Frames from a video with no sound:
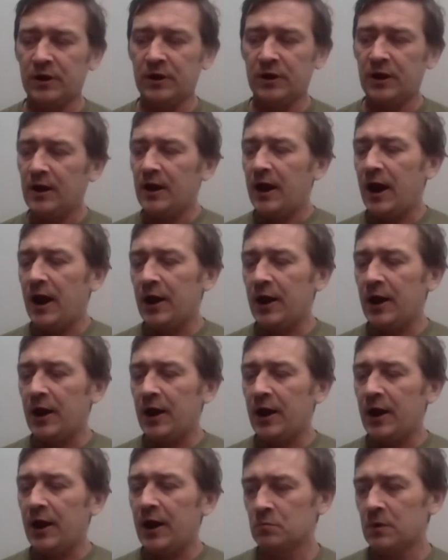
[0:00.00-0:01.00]
In the
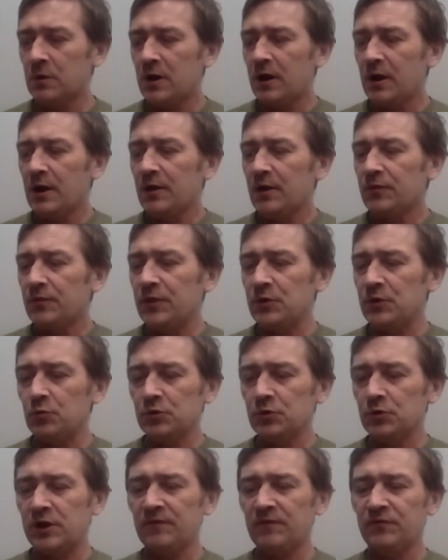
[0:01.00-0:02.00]
classroom,
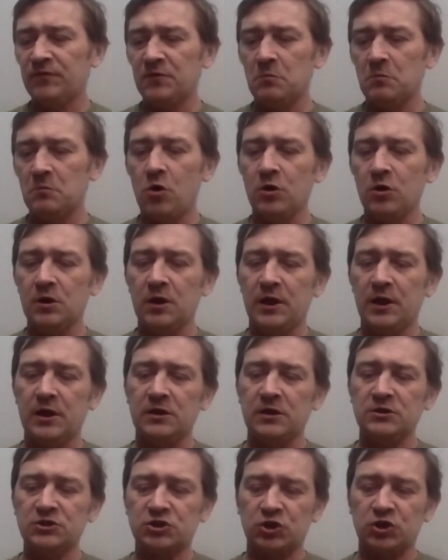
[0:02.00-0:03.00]
they would give them all
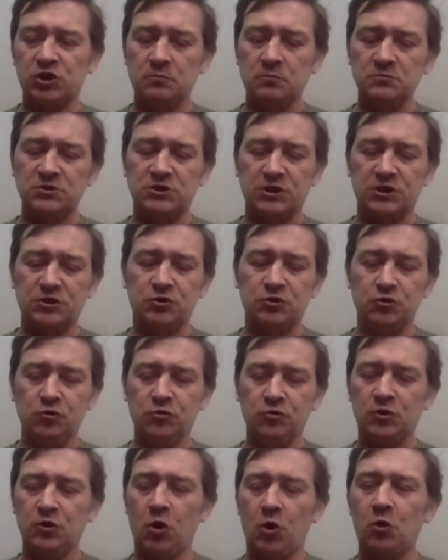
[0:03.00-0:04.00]
little sums to do
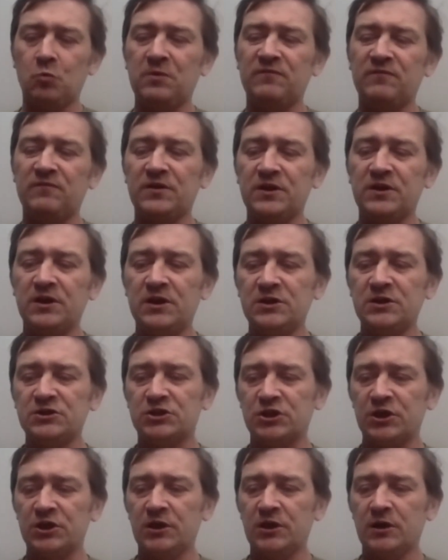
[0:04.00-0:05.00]
and they'll all be very
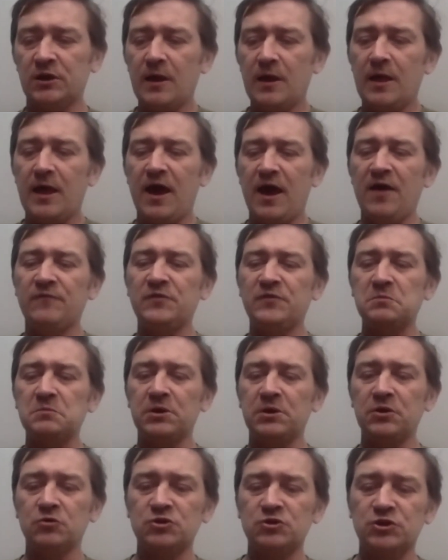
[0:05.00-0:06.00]
easy.
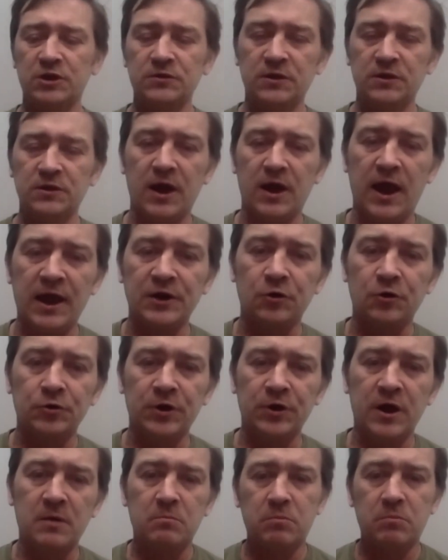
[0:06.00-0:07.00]
Everybody was in, in on
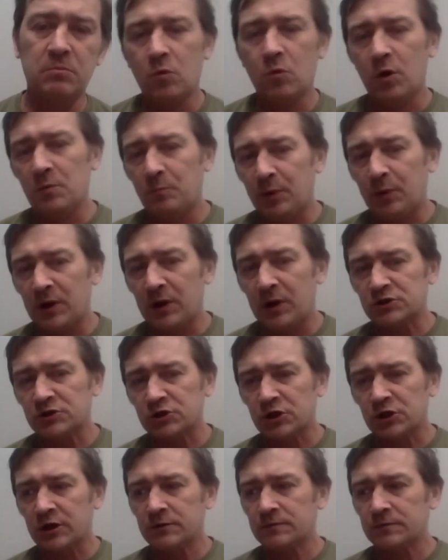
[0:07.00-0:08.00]
it, but one
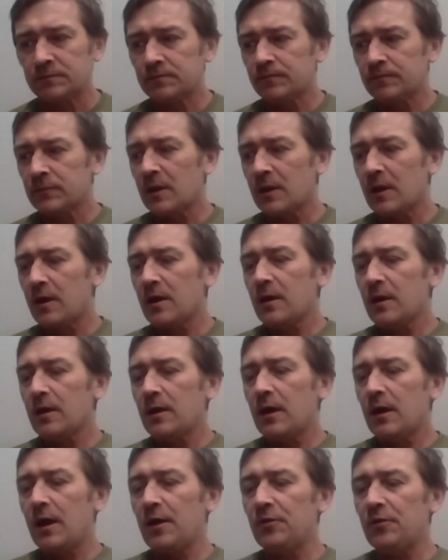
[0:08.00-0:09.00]
person,
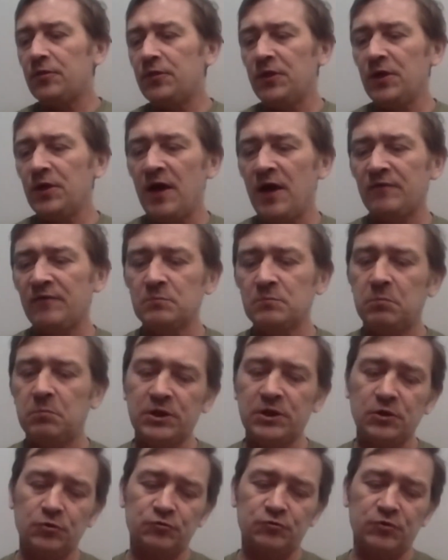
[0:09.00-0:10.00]
the,
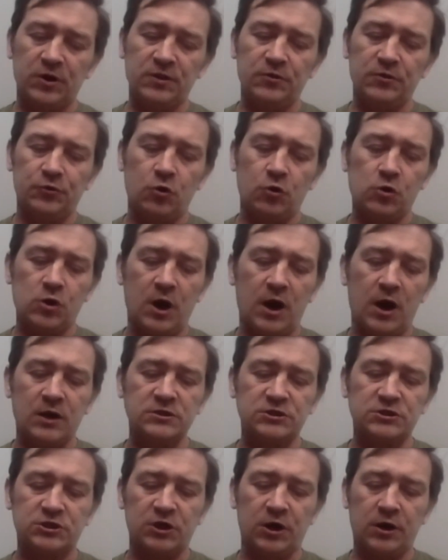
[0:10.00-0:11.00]
everybody would write the wrong
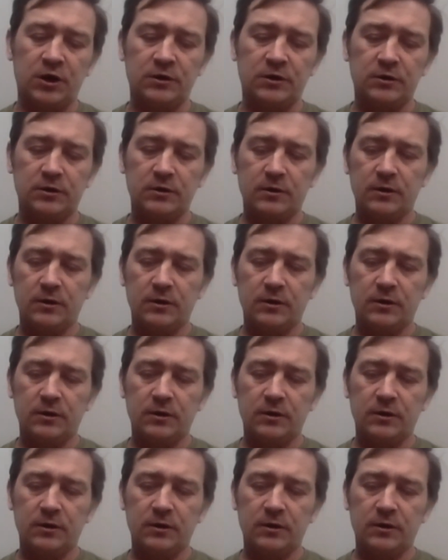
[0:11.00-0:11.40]
answer